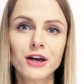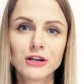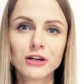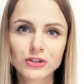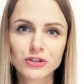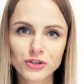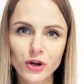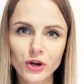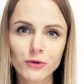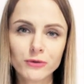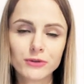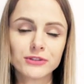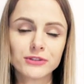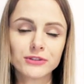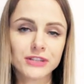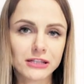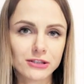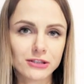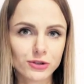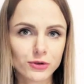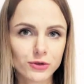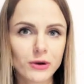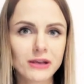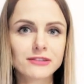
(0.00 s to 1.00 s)
show you the
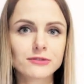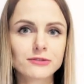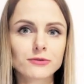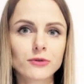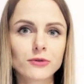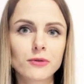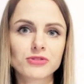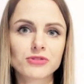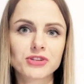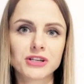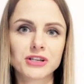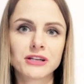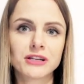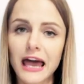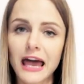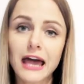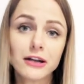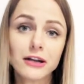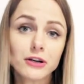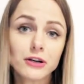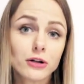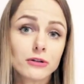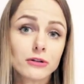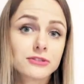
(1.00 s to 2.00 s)
transcription,
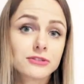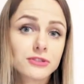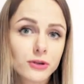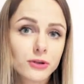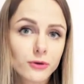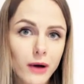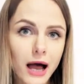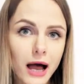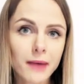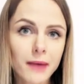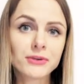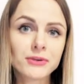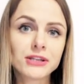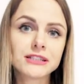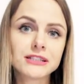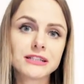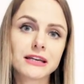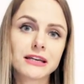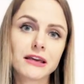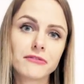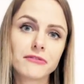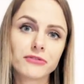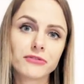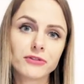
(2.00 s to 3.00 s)
and also I'm
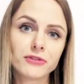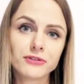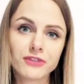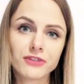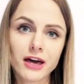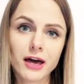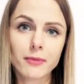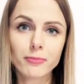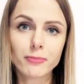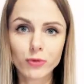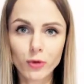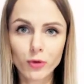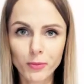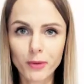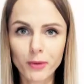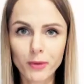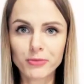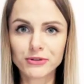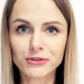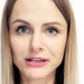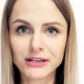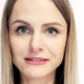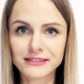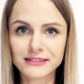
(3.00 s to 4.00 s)
gonna give you the proper
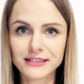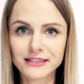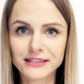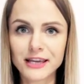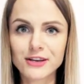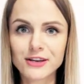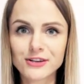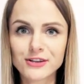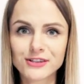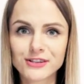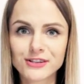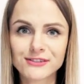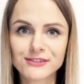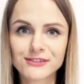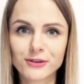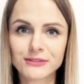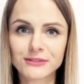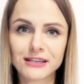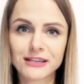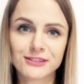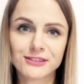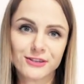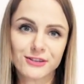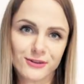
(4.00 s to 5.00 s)
pronunciation so
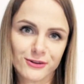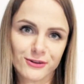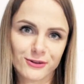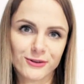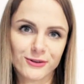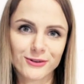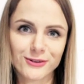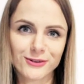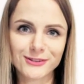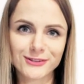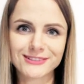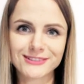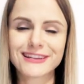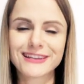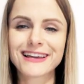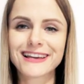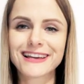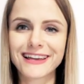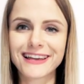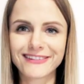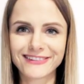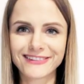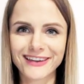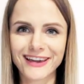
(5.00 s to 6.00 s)
that you could
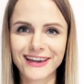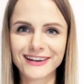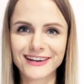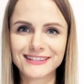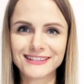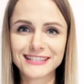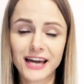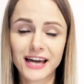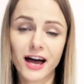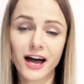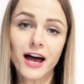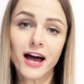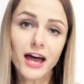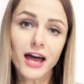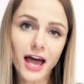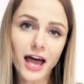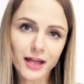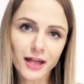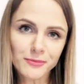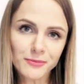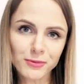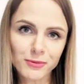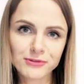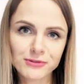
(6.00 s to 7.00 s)
get the idea
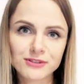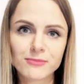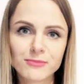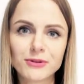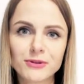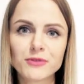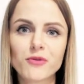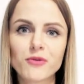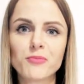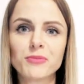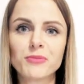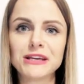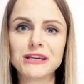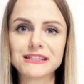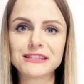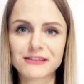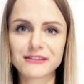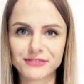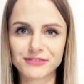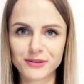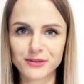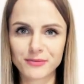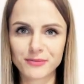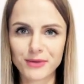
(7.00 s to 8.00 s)
and possibly repeat
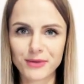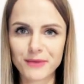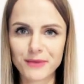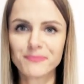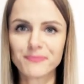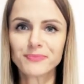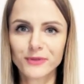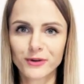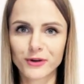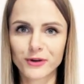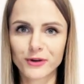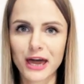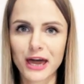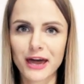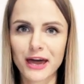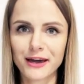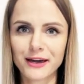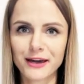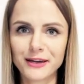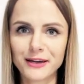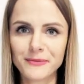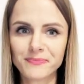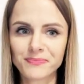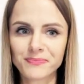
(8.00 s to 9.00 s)
after me,
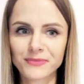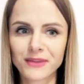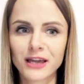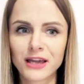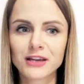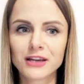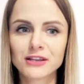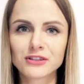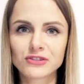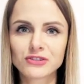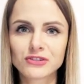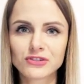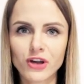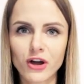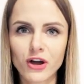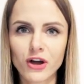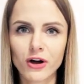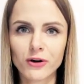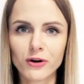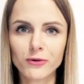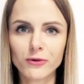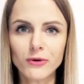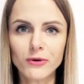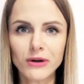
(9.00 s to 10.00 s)
okay?
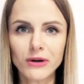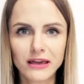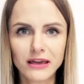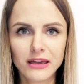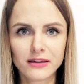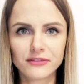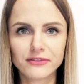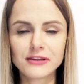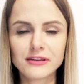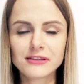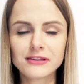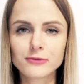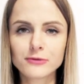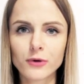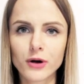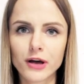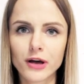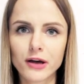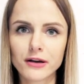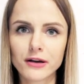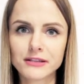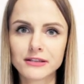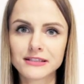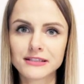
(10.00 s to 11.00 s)
So this
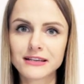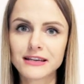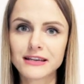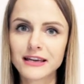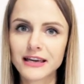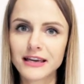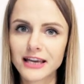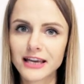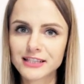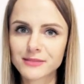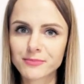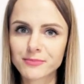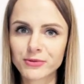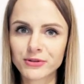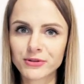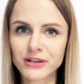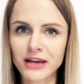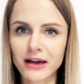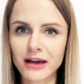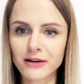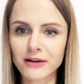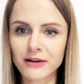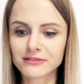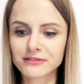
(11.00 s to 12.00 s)
word is
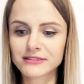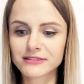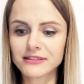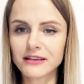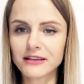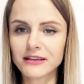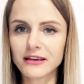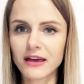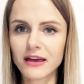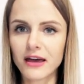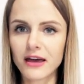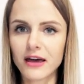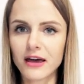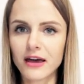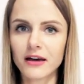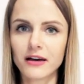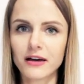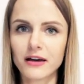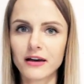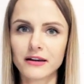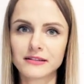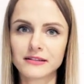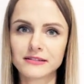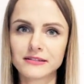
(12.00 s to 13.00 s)
pronounced
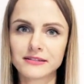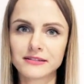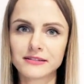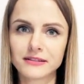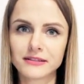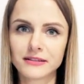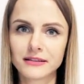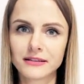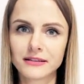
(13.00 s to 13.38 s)
as